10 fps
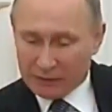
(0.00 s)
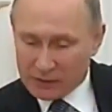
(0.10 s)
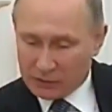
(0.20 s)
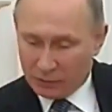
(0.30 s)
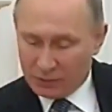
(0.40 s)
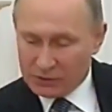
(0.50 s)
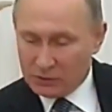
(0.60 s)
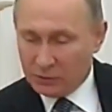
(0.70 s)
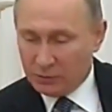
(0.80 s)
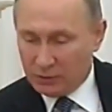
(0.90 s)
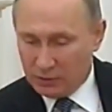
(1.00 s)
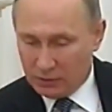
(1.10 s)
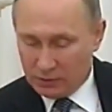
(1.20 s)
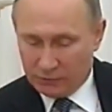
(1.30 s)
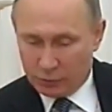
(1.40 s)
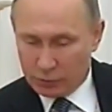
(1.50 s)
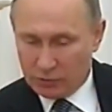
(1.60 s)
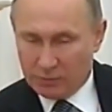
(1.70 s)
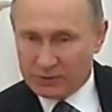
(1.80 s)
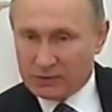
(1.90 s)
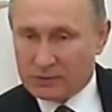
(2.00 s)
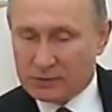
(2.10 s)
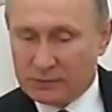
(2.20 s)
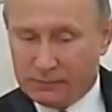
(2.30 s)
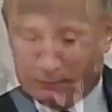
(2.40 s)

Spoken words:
of Vladimir Putin and by some of